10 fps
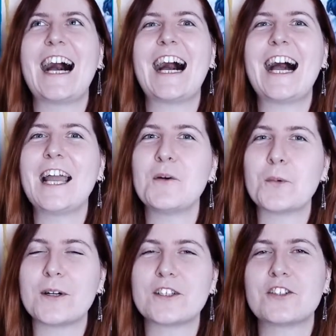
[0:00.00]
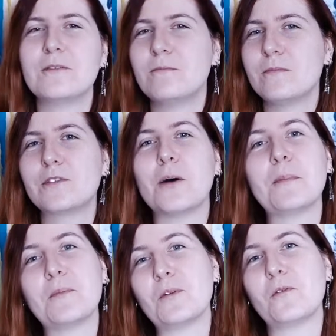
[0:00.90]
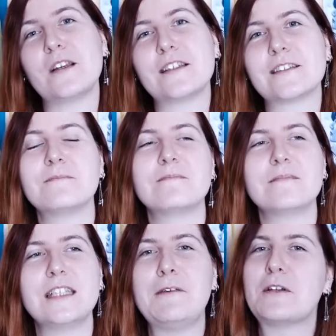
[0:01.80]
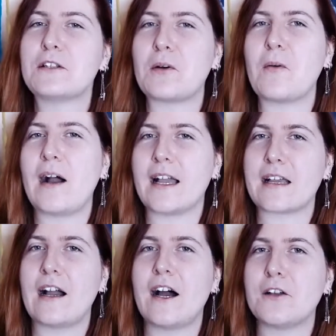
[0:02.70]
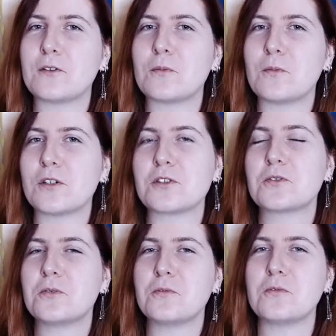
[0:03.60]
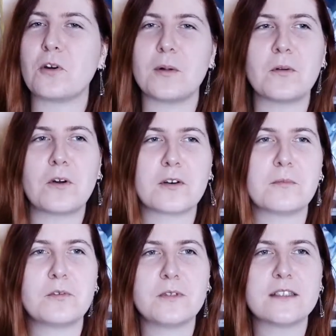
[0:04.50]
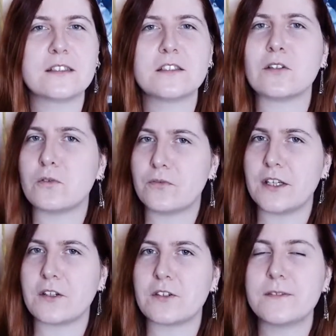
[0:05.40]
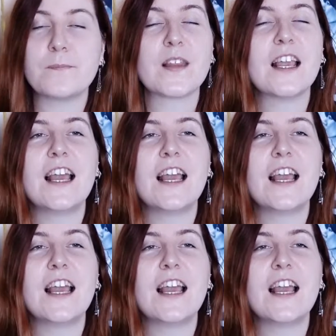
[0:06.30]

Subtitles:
I watch zombie movies, even though I can't watch normal horror movies, go figure.